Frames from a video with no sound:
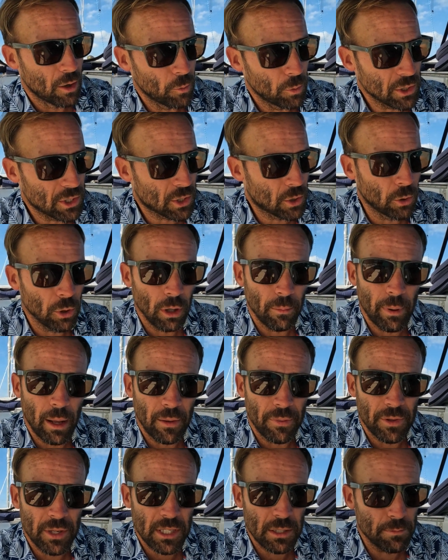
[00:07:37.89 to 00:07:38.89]
What's cool
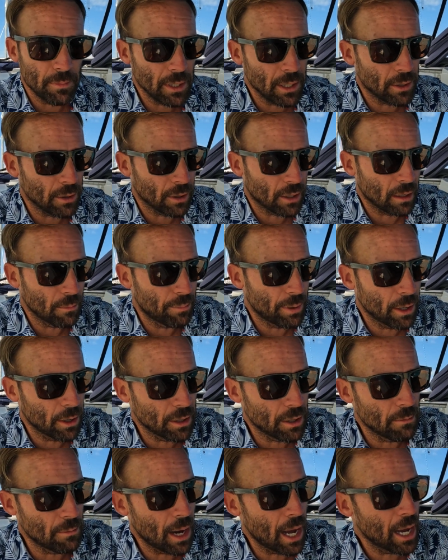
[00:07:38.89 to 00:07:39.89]
about this meter compared
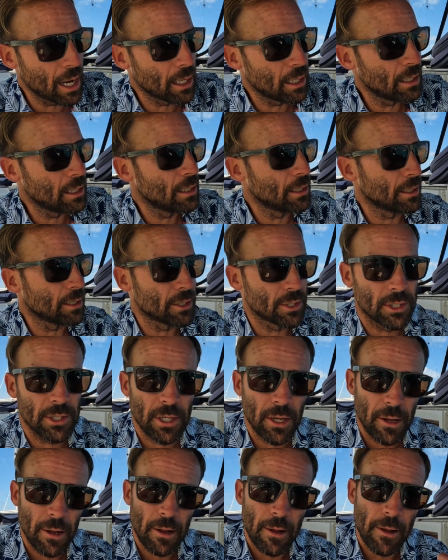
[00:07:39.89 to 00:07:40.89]
to mine is
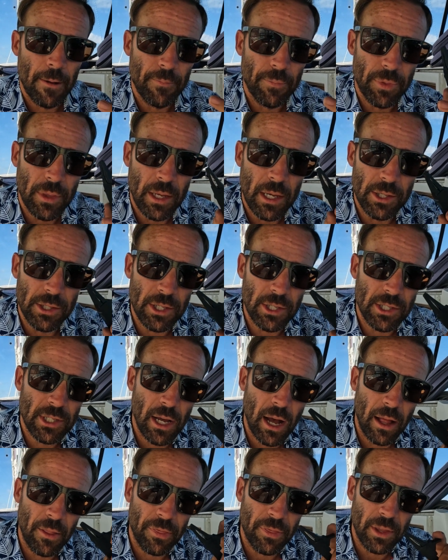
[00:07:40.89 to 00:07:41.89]
it's
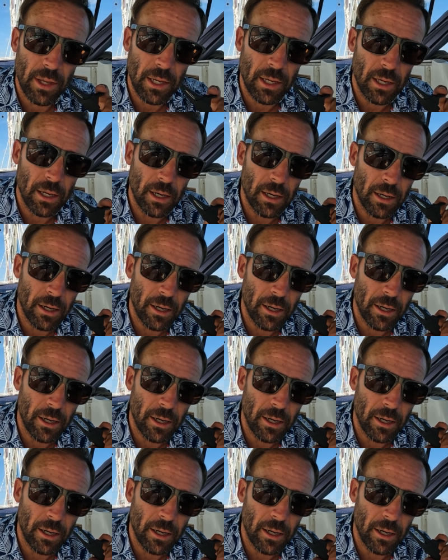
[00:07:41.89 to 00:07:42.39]
got the